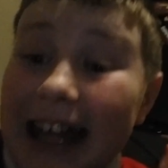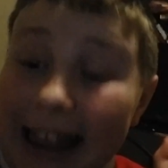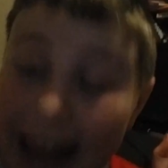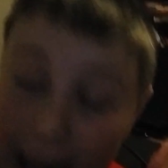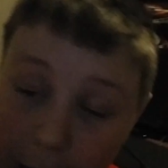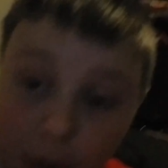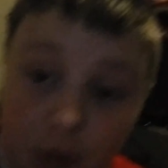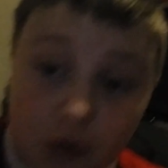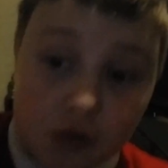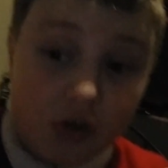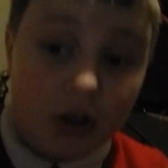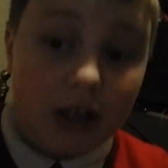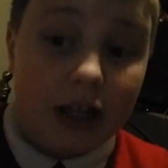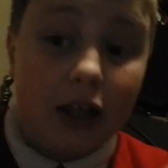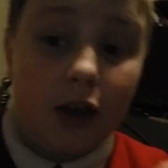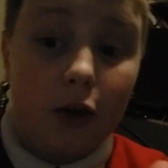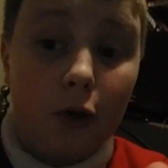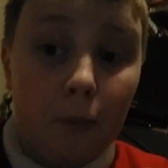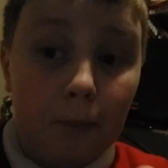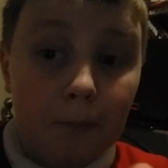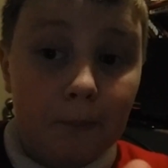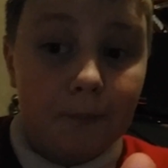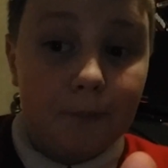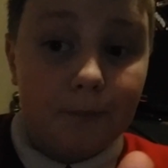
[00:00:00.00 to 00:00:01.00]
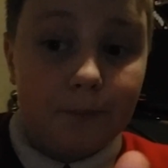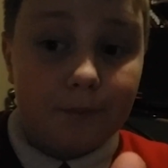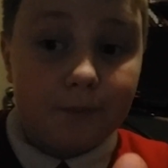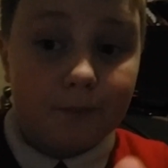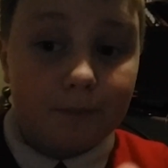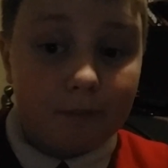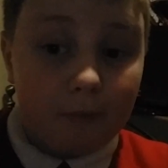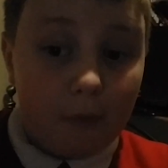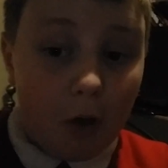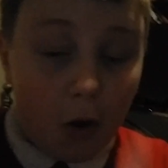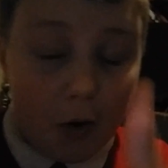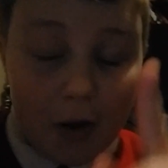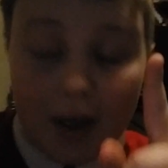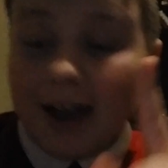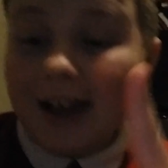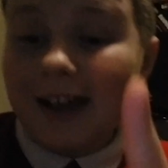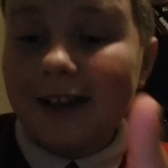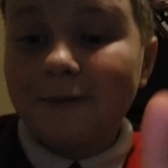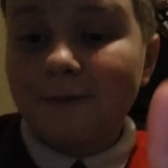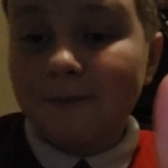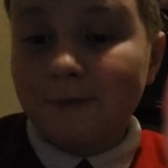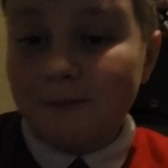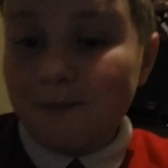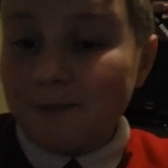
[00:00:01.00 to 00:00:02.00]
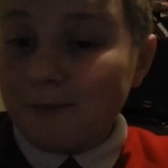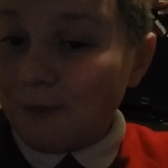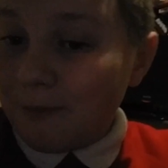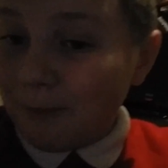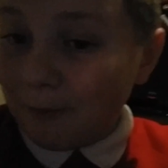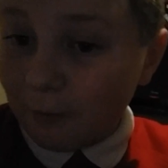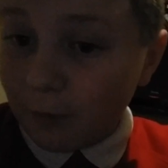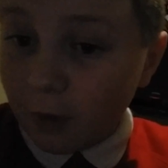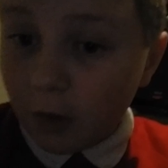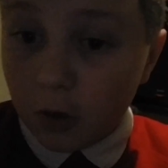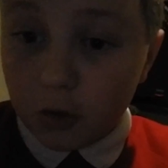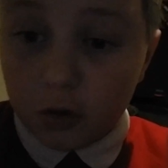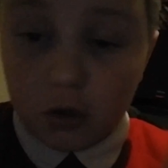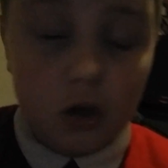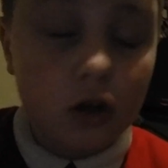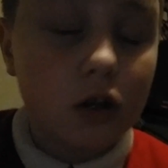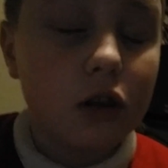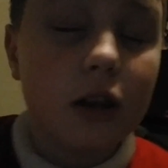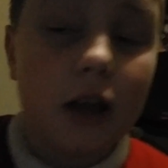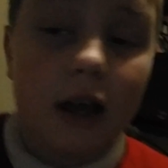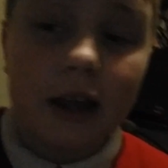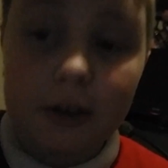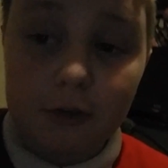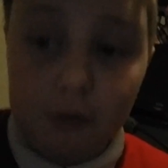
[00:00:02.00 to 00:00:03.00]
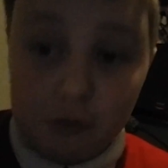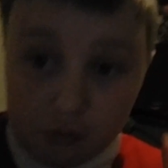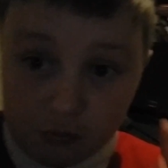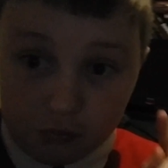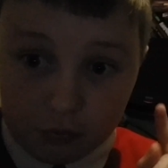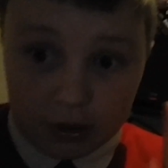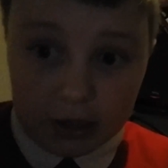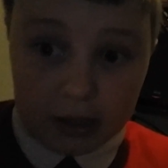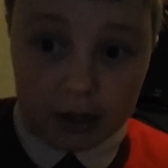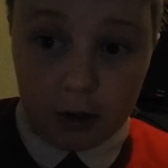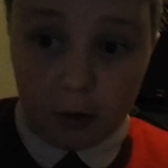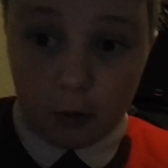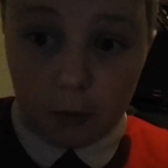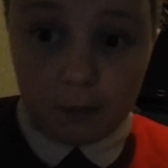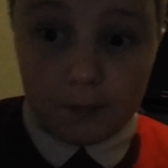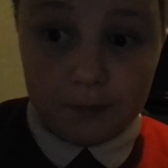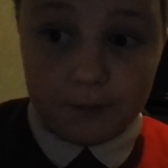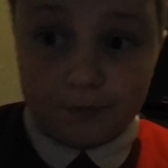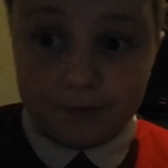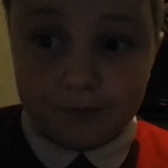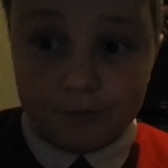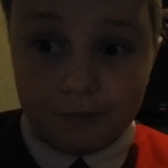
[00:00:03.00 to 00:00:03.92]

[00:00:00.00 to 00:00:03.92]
That was really good. Okay. Not gonna lie, that was really good.